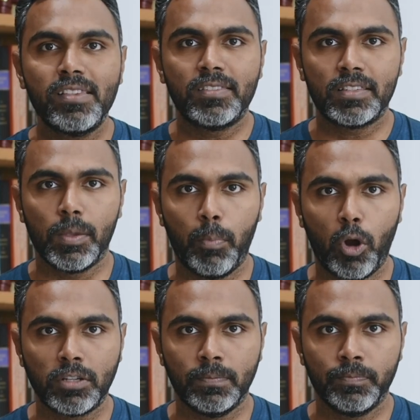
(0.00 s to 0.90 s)
is this
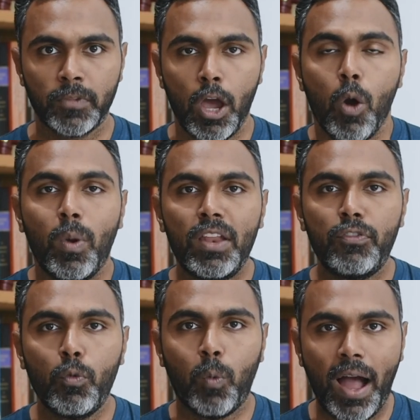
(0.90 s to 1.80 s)
important? Well, if
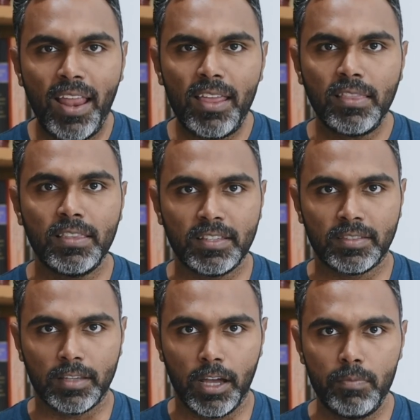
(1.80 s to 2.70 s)
you violate
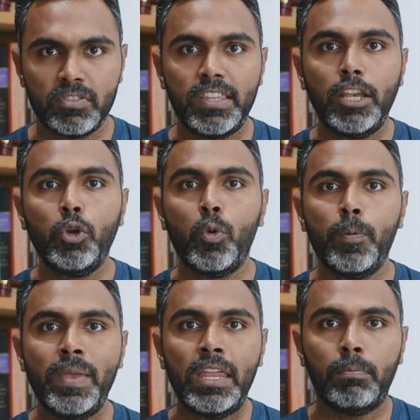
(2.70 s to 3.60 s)
these terms, then you
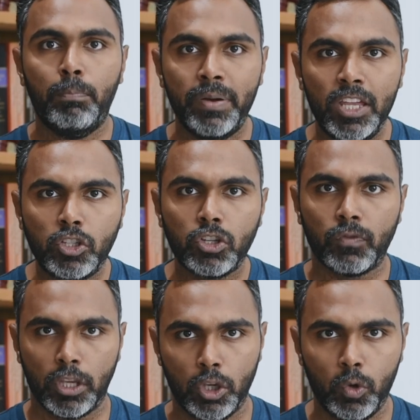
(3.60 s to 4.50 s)
would be in breach
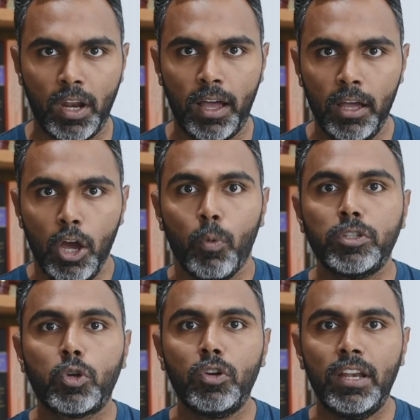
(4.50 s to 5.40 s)
of the EULA,
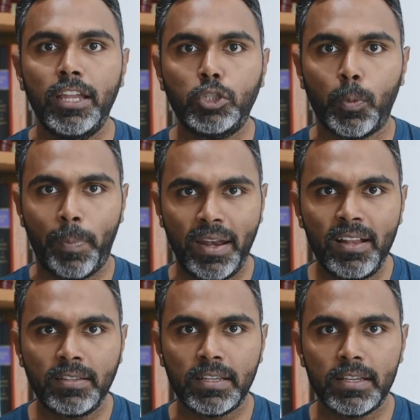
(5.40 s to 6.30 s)
which could lead to
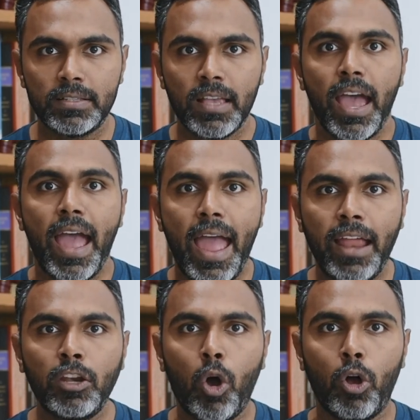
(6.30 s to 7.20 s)
penalties
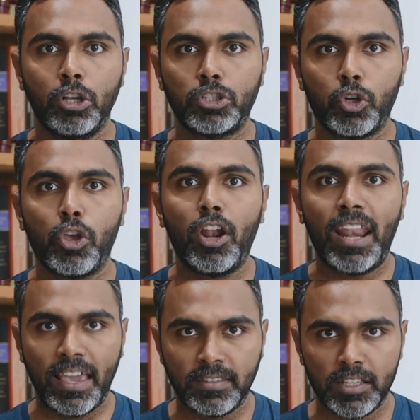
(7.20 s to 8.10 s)
and also your
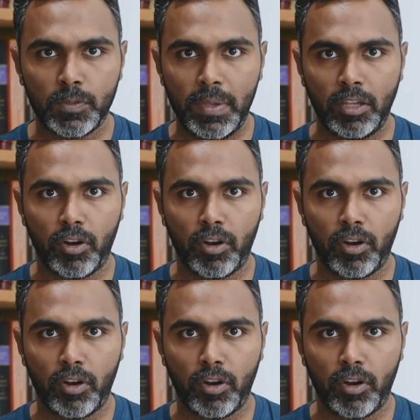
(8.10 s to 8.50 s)
license being